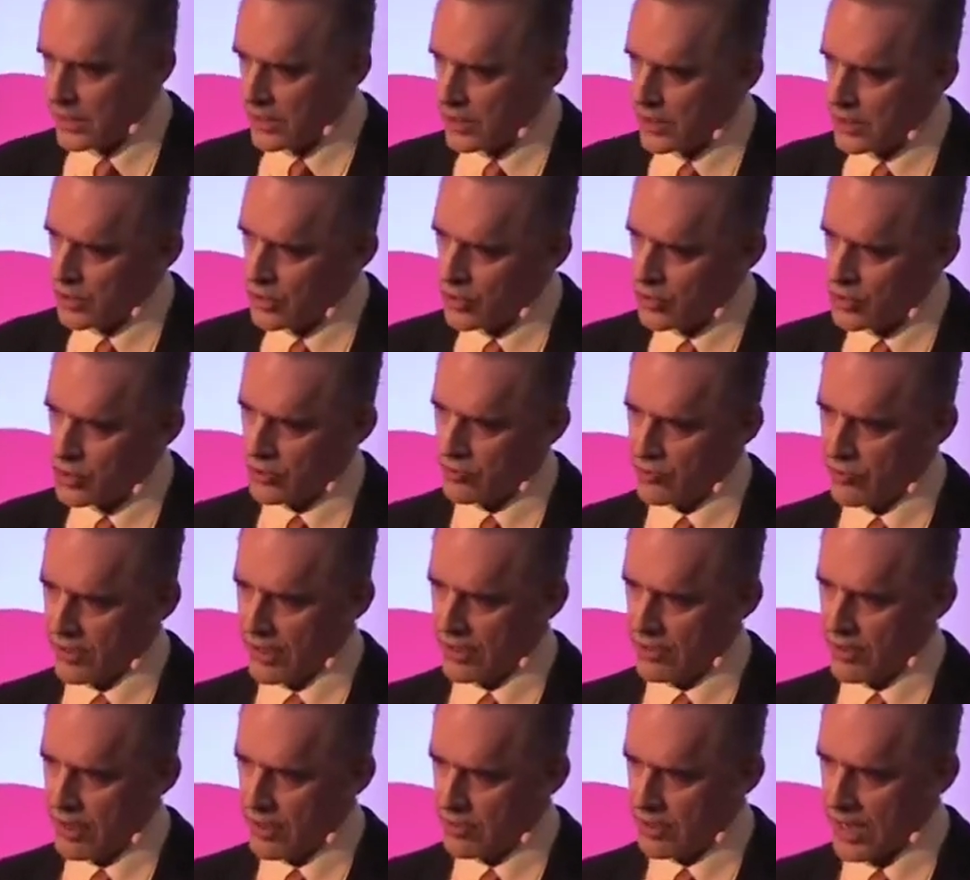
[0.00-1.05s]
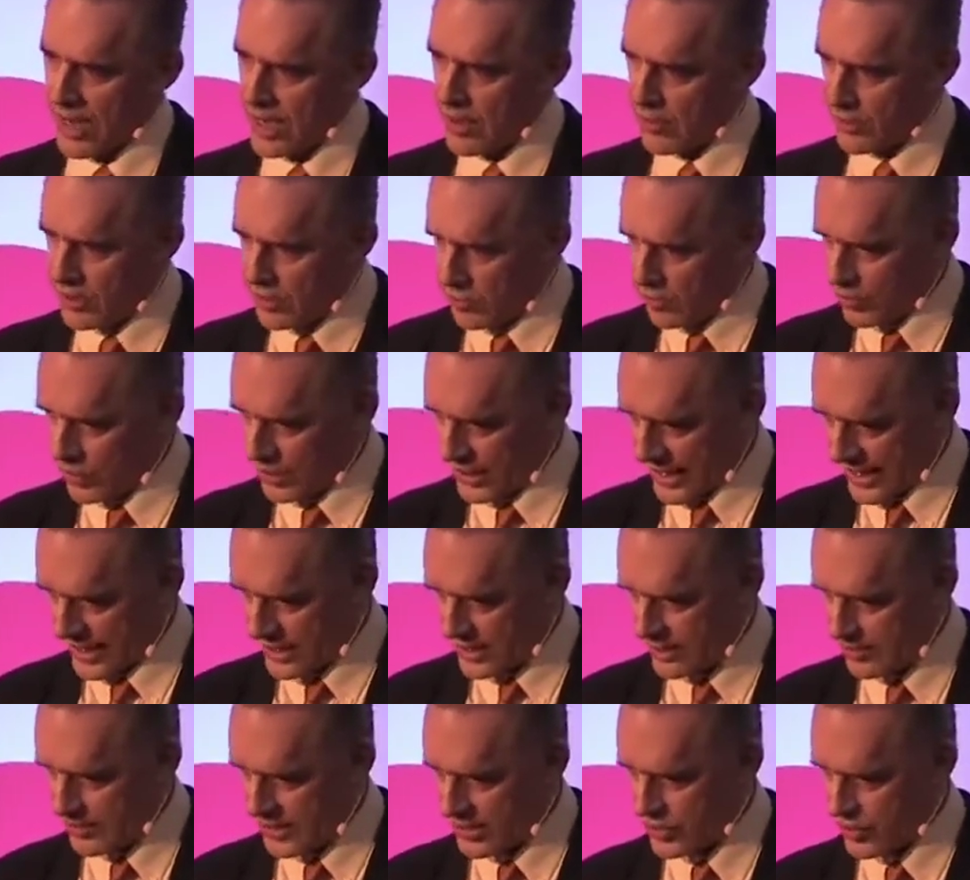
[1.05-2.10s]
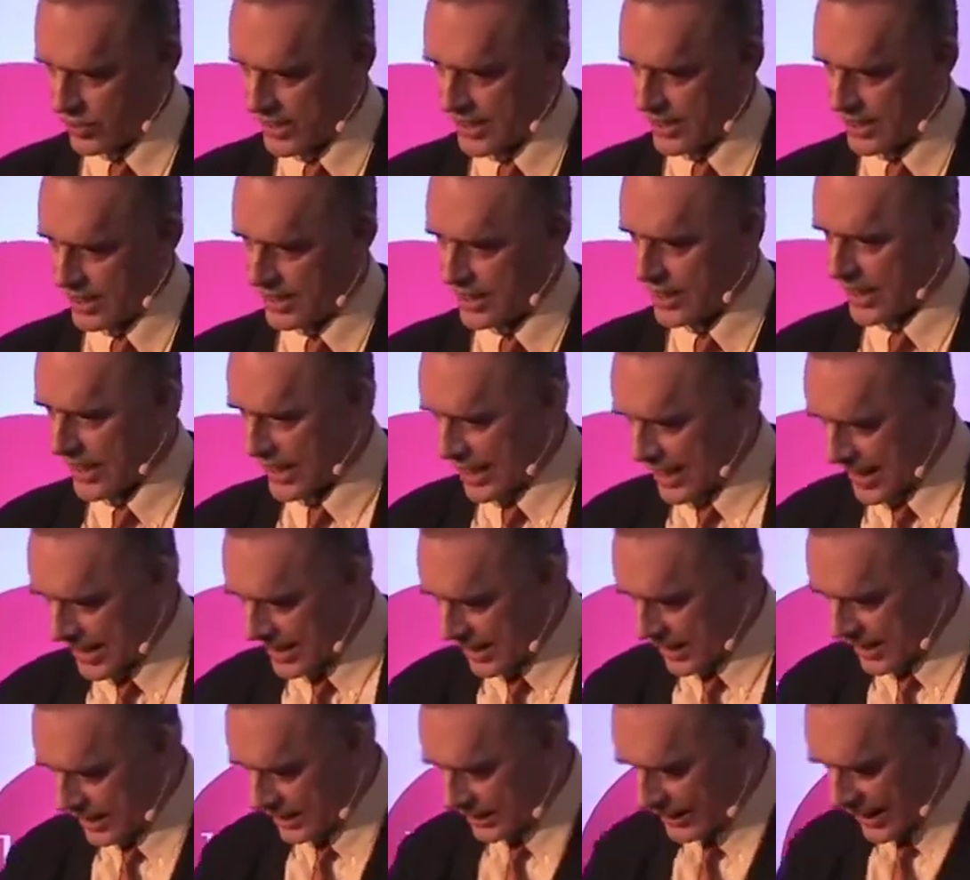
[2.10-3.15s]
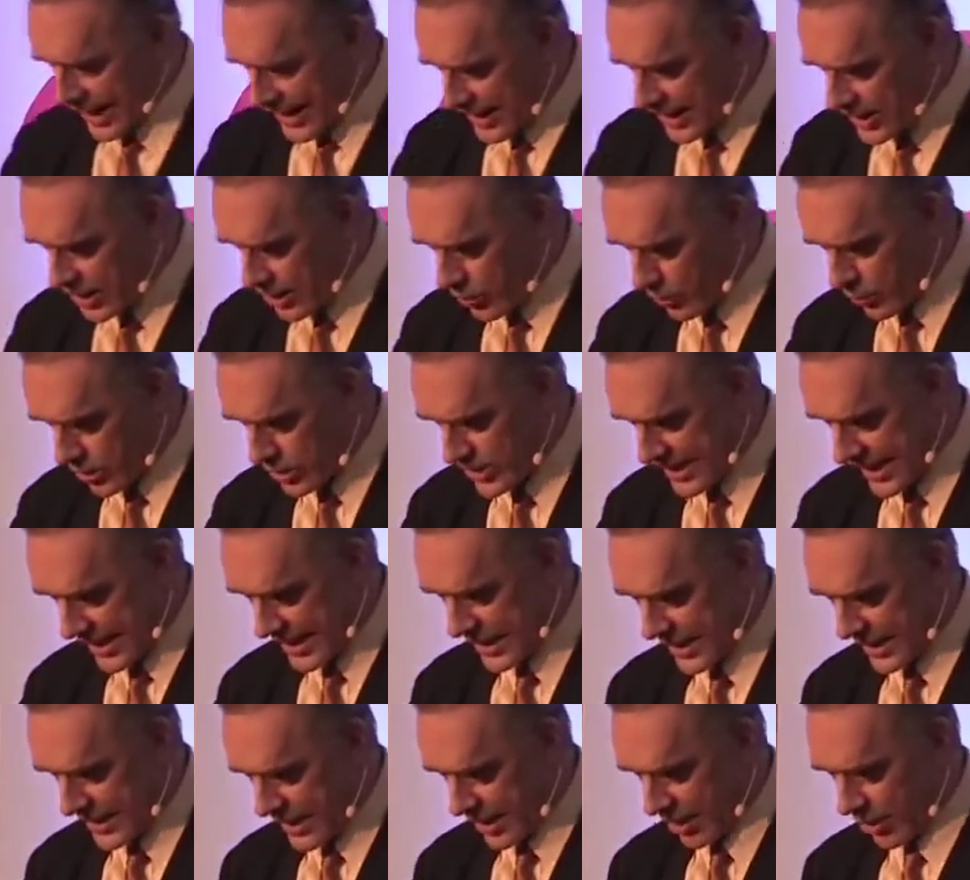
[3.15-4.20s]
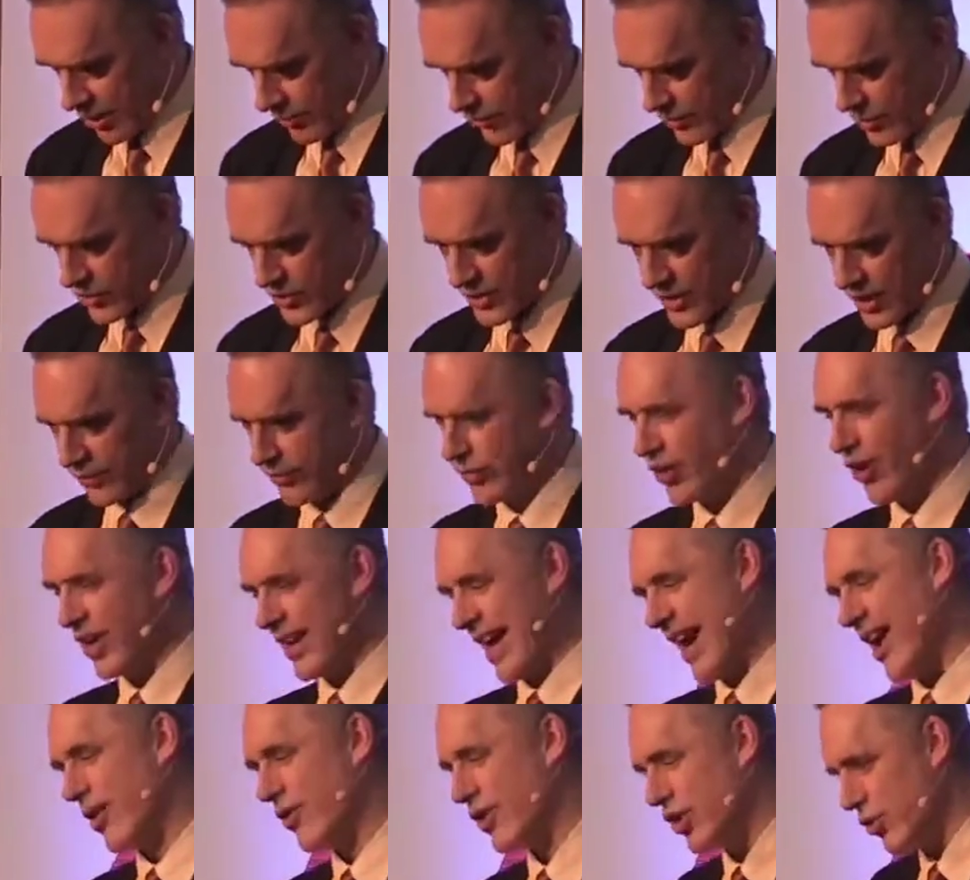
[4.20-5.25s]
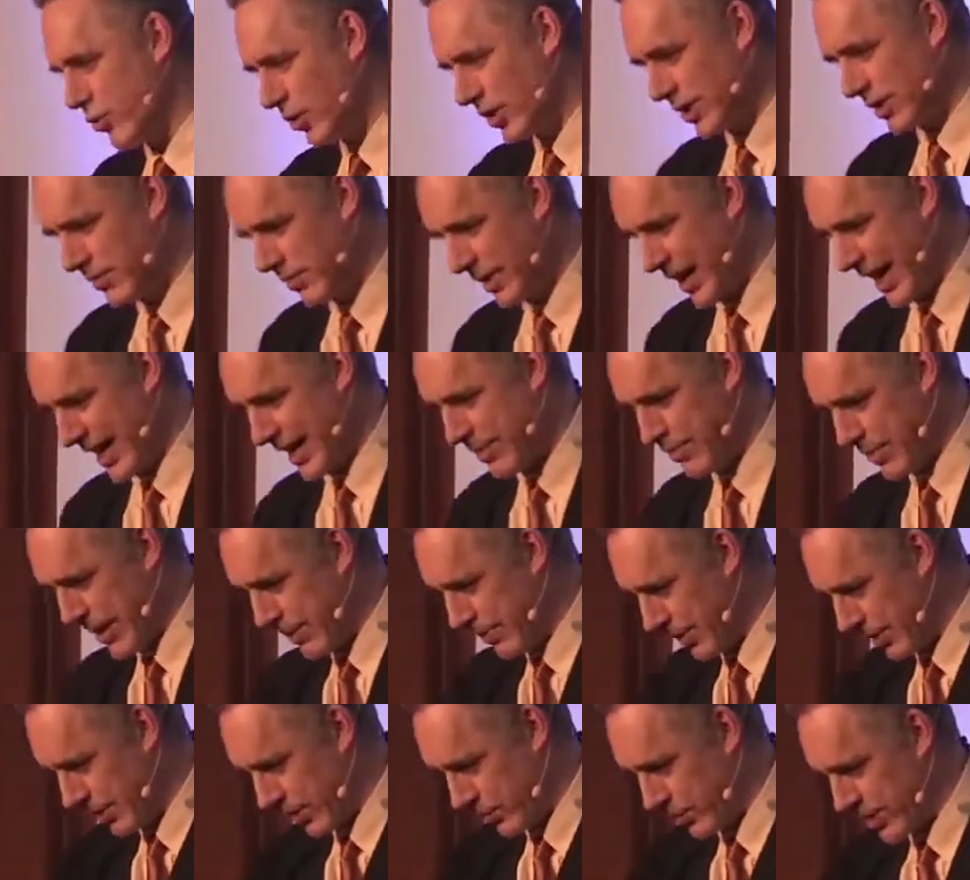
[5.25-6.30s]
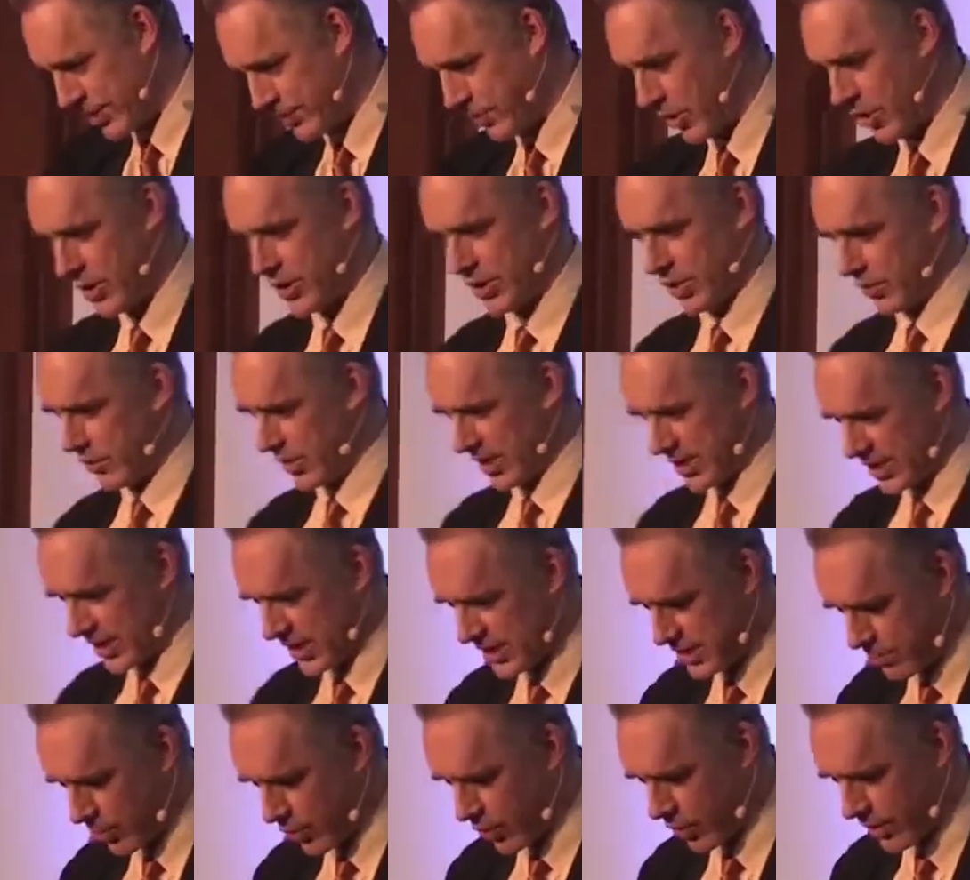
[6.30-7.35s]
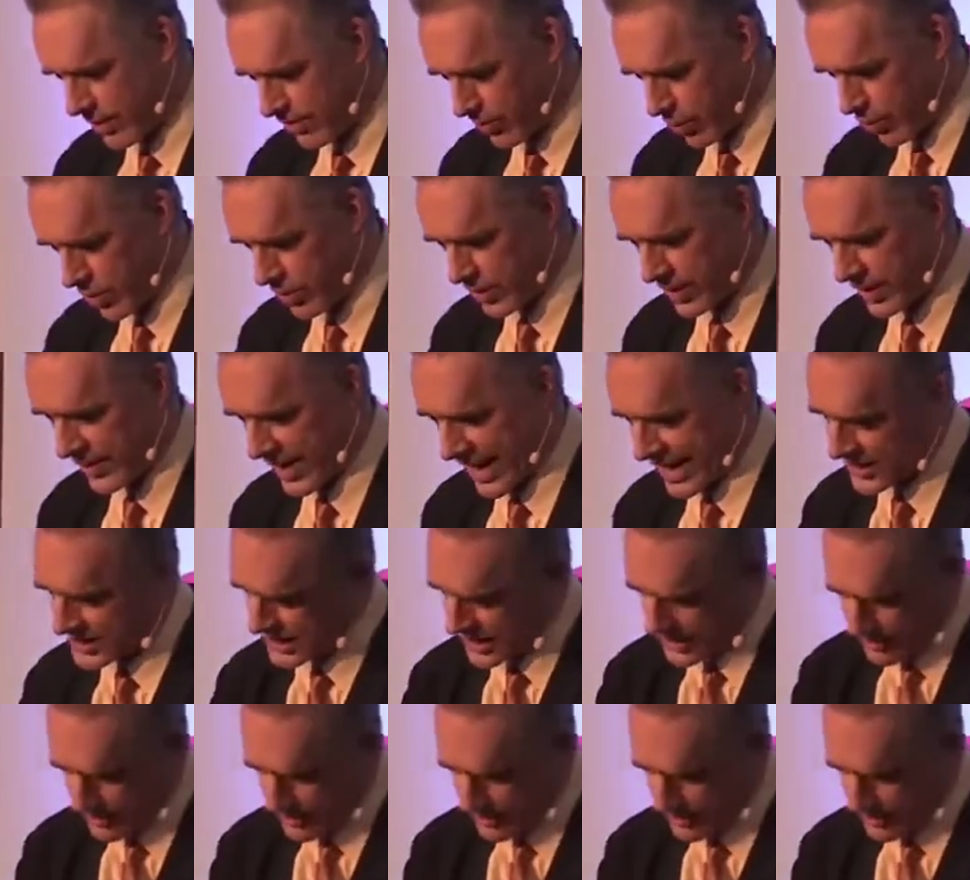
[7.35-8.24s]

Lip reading: you should figure out how you would like to be treated, like you were taking care of yourself, not how you would like people to respond to you. It's more important than that. It's like,